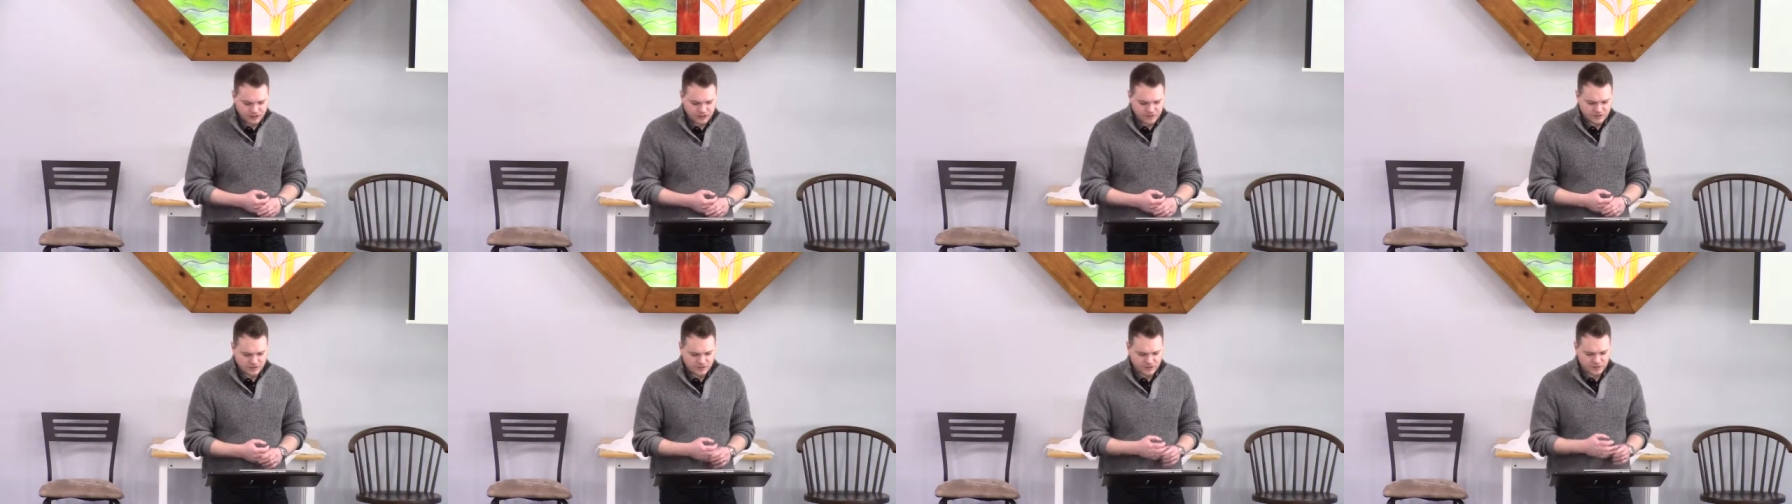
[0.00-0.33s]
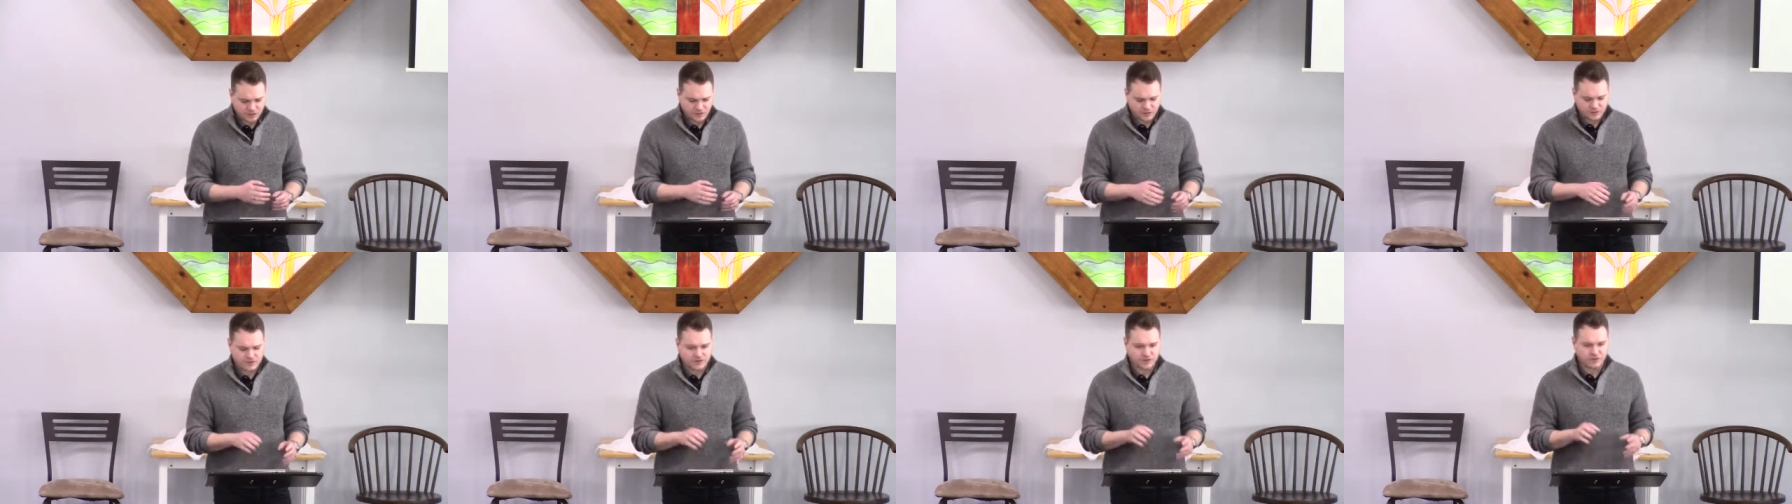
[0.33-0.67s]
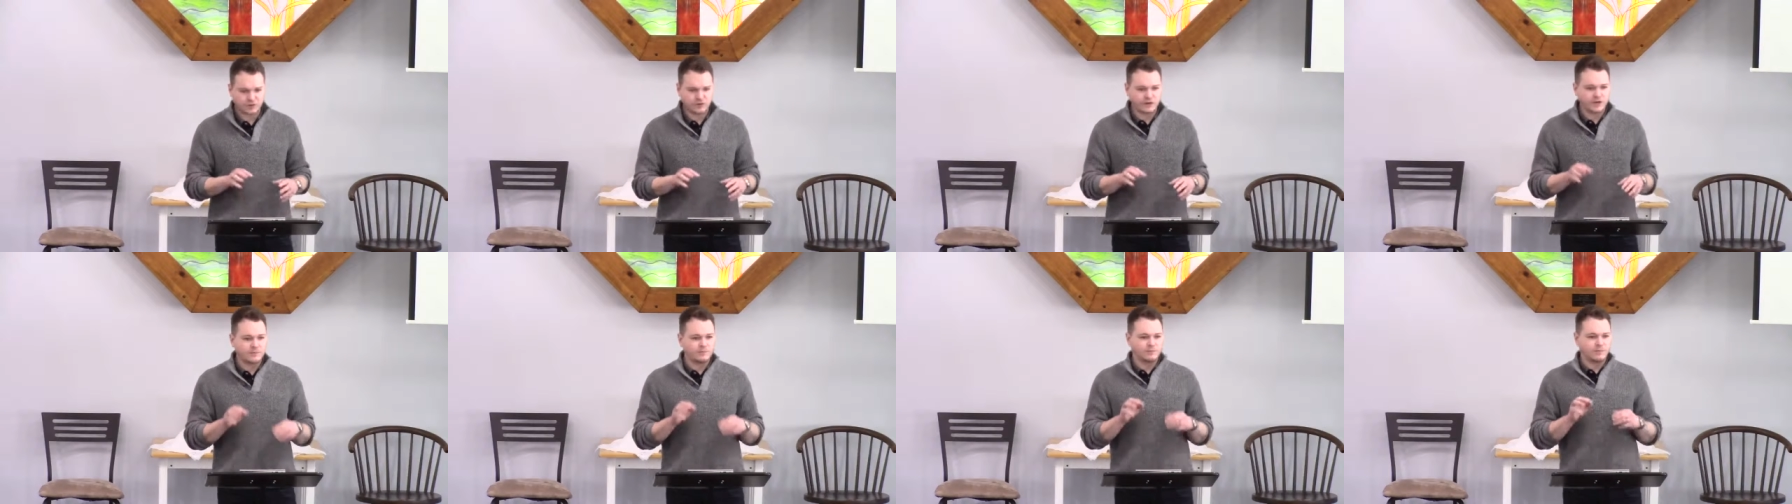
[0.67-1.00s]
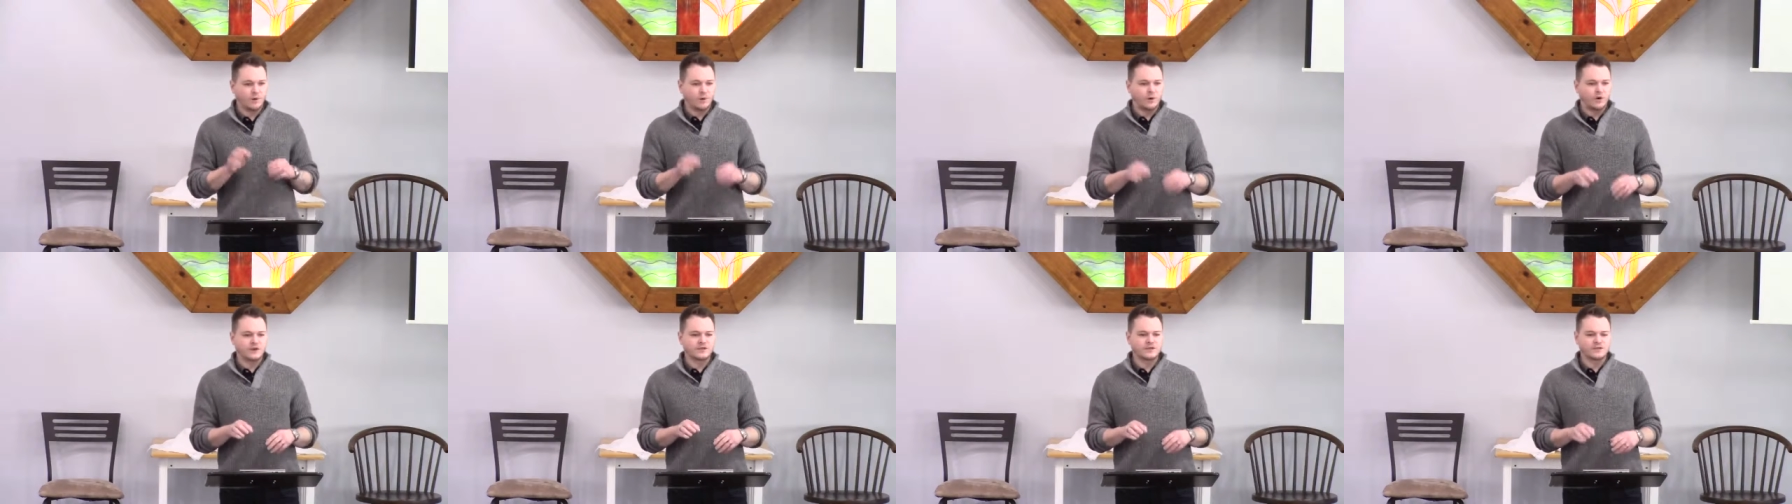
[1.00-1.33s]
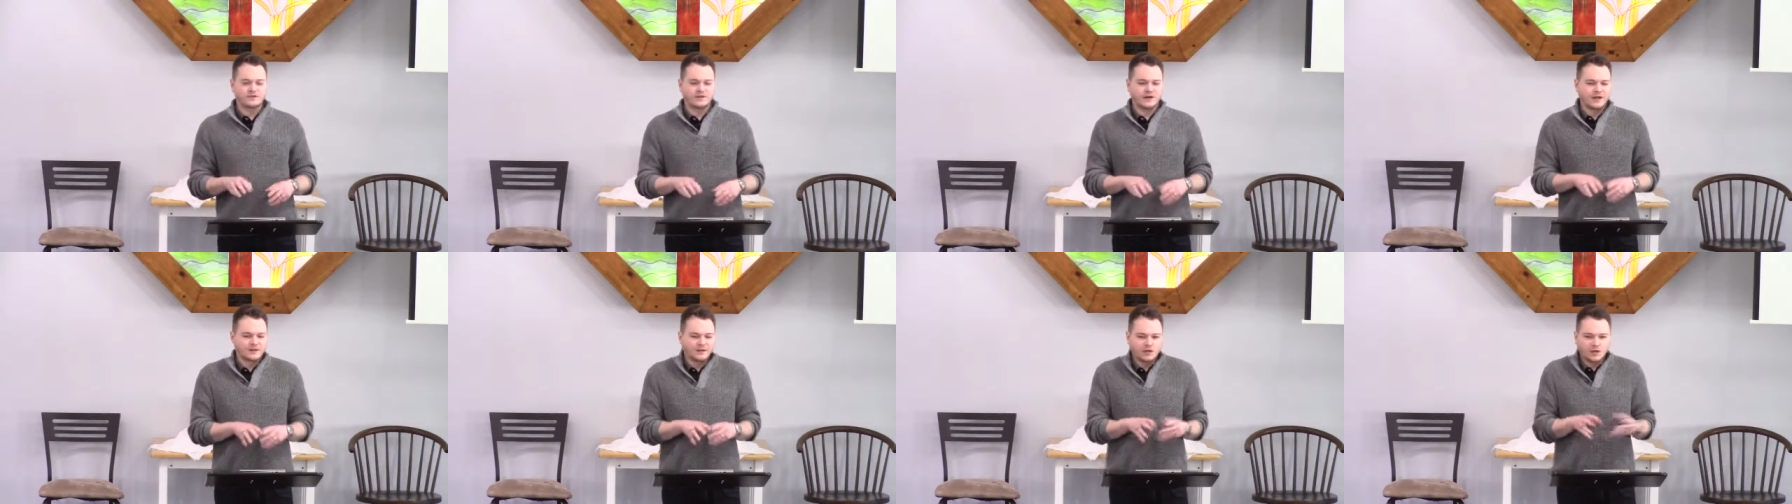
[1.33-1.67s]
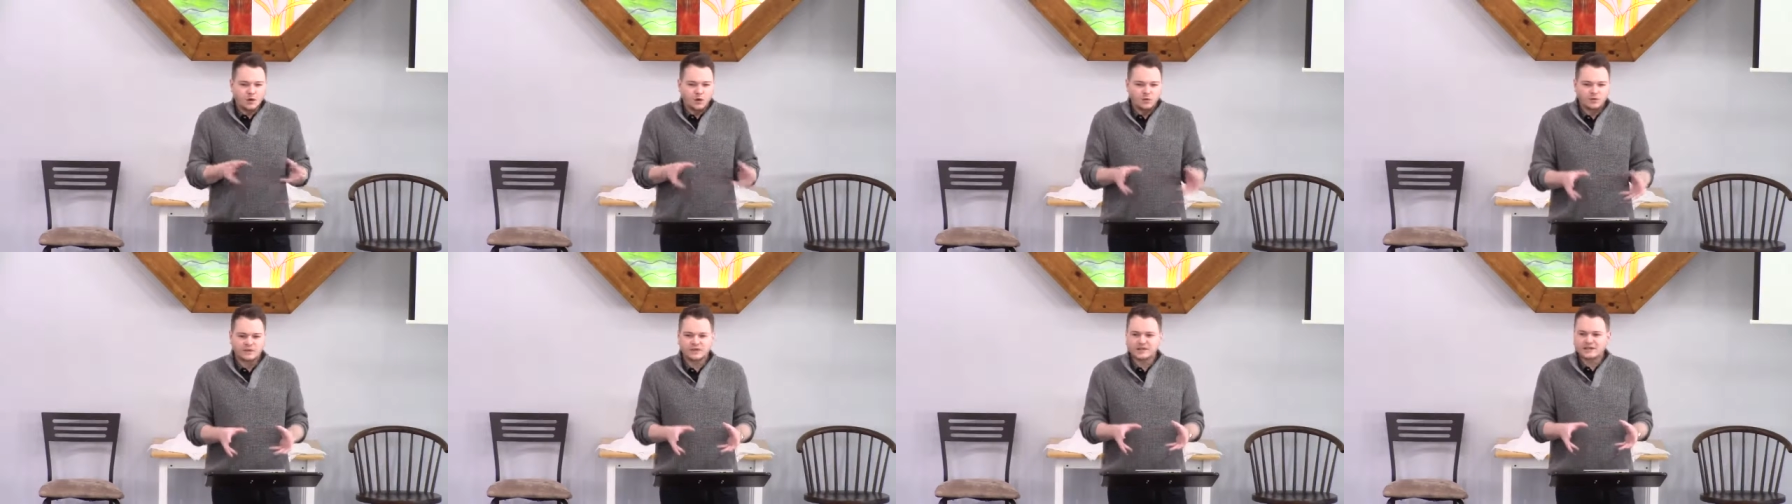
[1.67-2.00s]
And so, those three points, they're not the
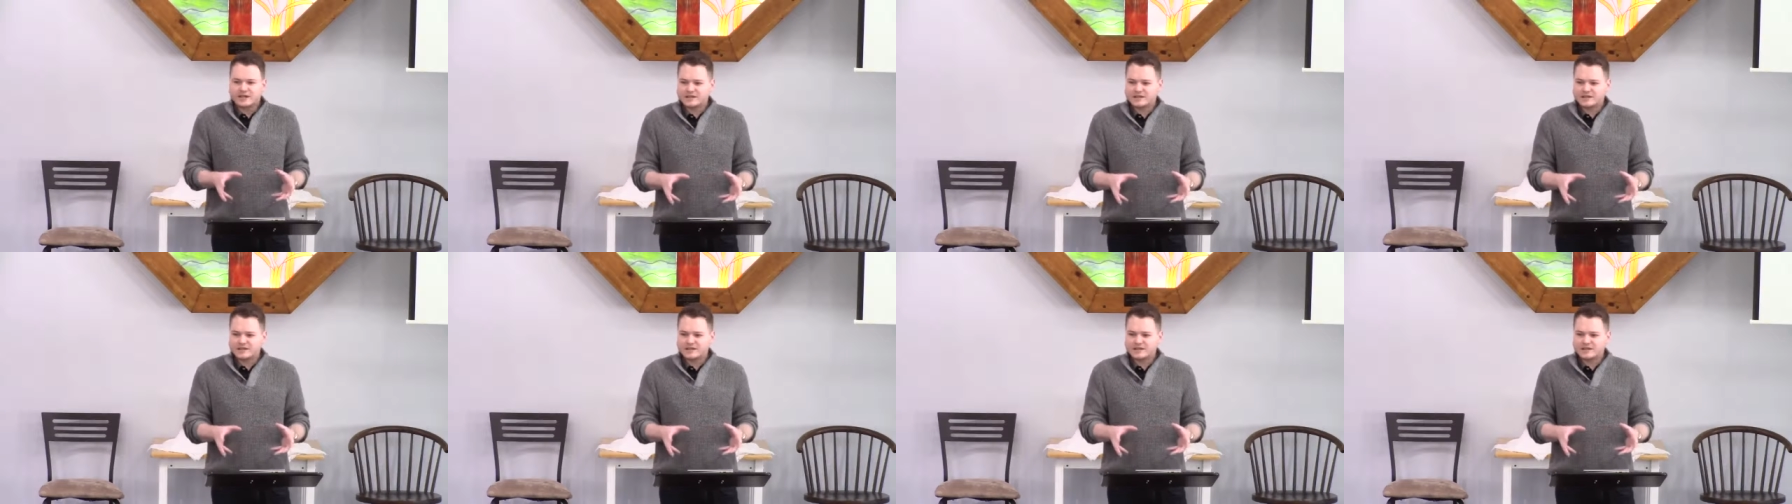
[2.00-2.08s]
only